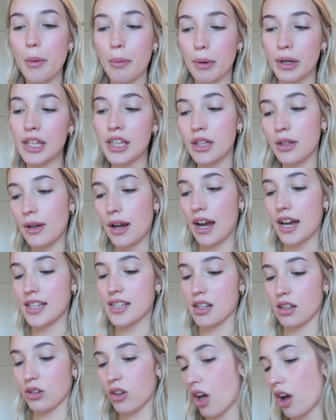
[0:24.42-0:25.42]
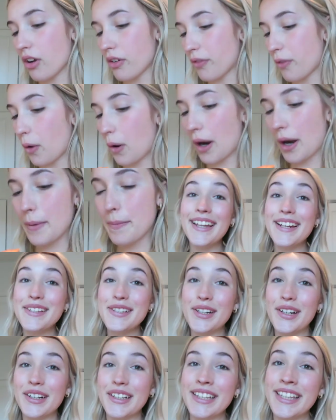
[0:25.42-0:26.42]
bringing you guys along for. It is
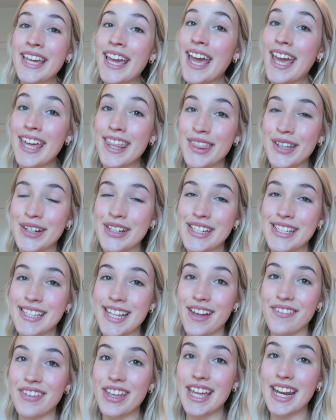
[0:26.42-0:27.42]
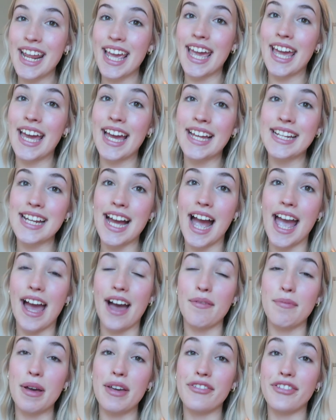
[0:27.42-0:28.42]
currently eight thirty-seven and I
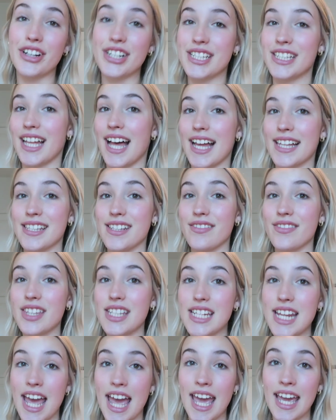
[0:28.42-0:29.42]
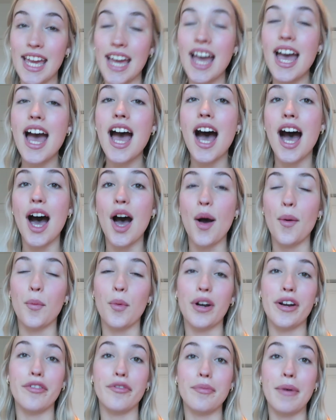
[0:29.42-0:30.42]
have my first class of the day. Um,
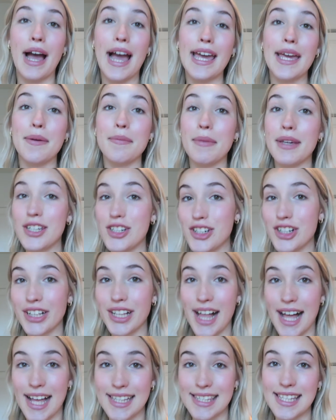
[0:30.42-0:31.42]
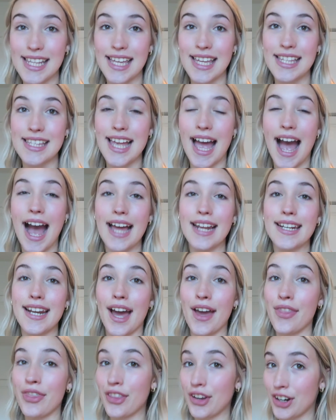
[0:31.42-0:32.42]
one of my major classes at
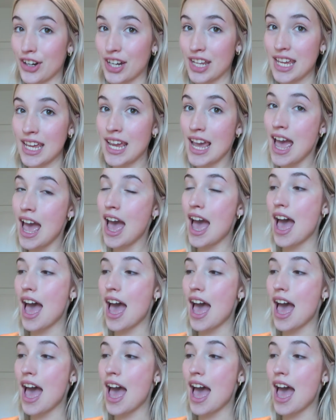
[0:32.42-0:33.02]
nine thirty,